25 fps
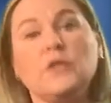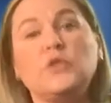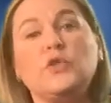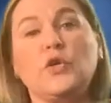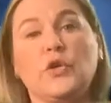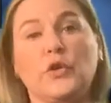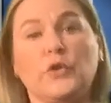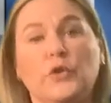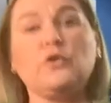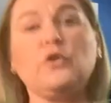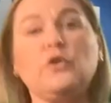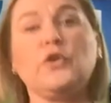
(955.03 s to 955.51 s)

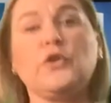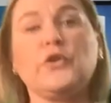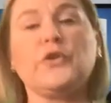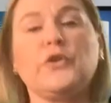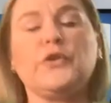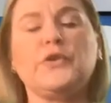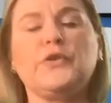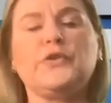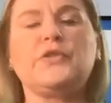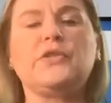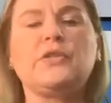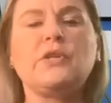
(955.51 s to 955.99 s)
to your
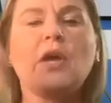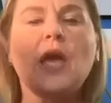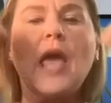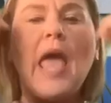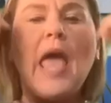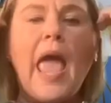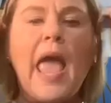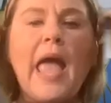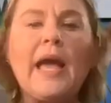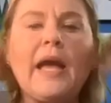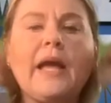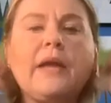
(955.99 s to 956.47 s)
learners
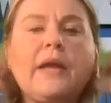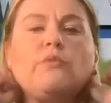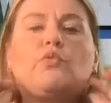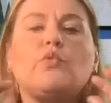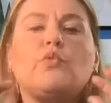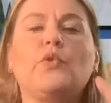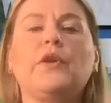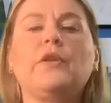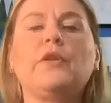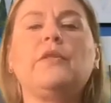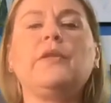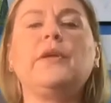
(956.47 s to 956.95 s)

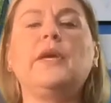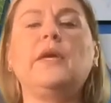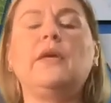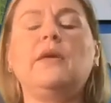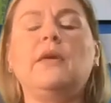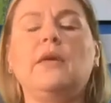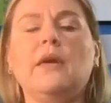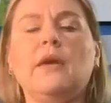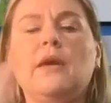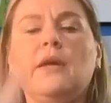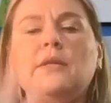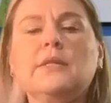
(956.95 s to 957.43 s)
and really
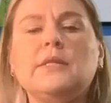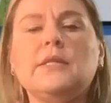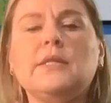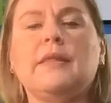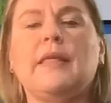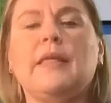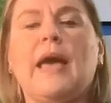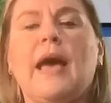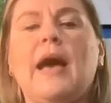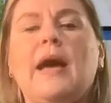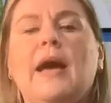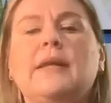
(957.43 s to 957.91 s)
get
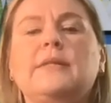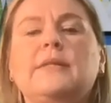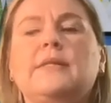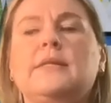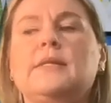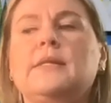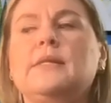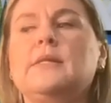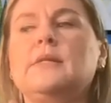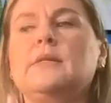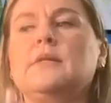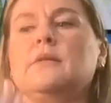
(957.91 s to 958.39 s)
that,
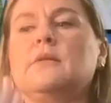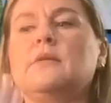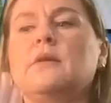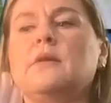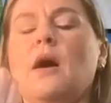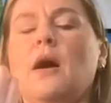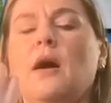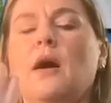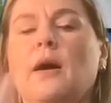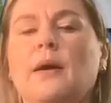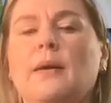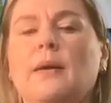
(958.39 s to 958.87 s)

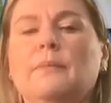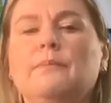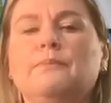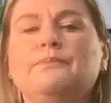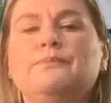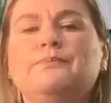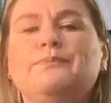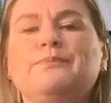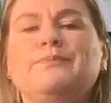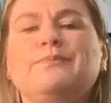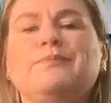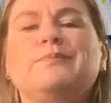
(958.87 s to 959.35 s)

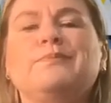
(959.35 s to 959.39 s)
I